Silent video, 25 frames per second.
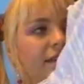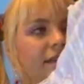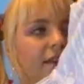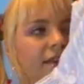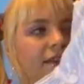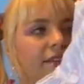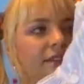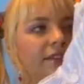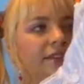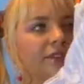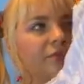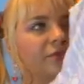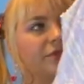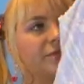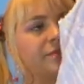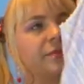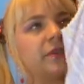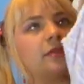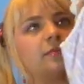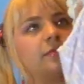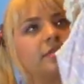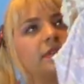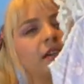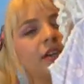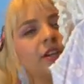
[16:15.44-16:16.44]
it was
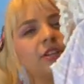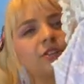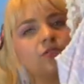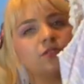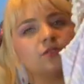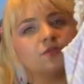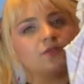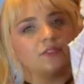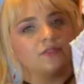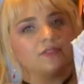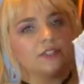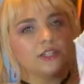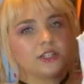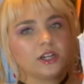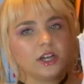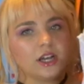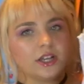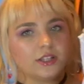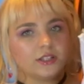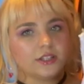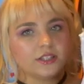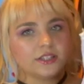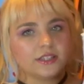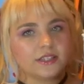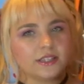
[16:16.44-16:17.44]
maybe
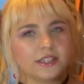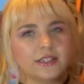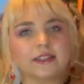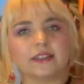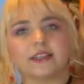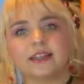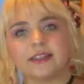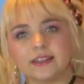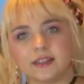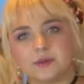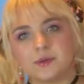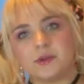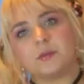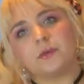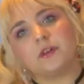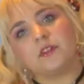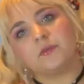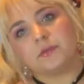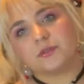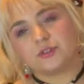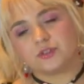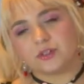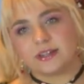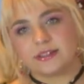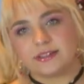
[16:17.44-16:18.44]
$150, and lately people have
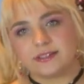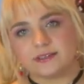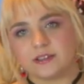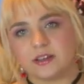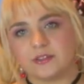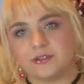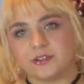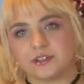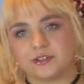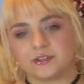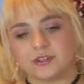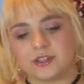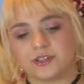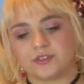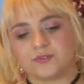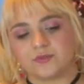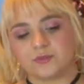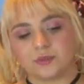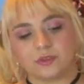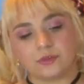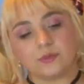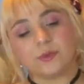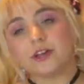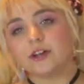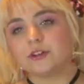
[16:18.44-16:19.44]
been trying to sell this dress for
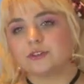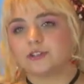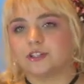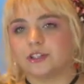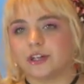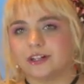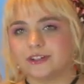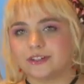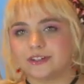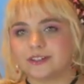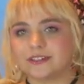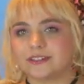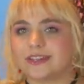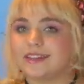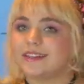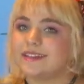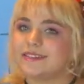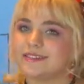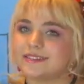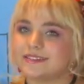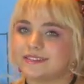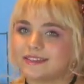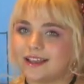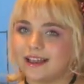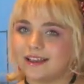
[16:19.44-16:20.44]
$300, and it
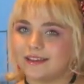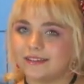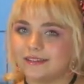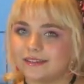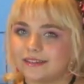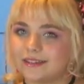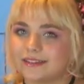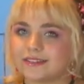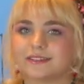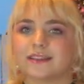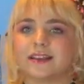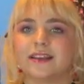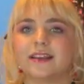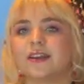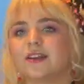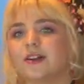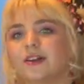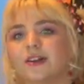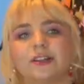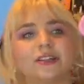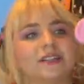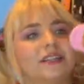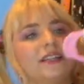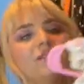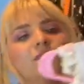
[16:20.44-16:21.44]
sells,
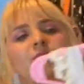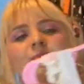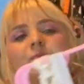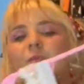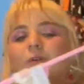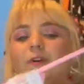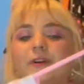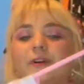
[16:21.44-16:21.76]
or even more